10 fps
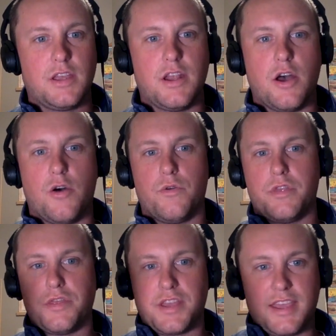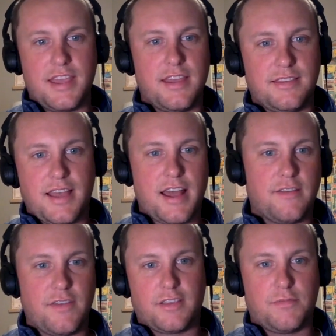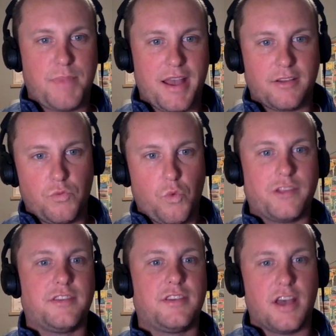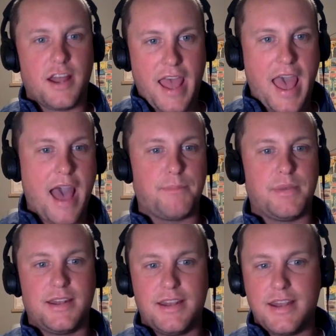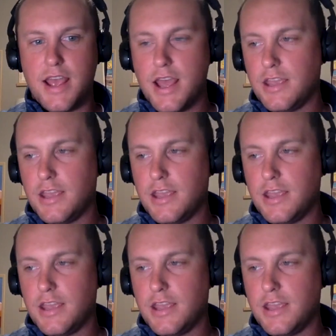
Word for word: you know that the kids kind of expect what's going to happen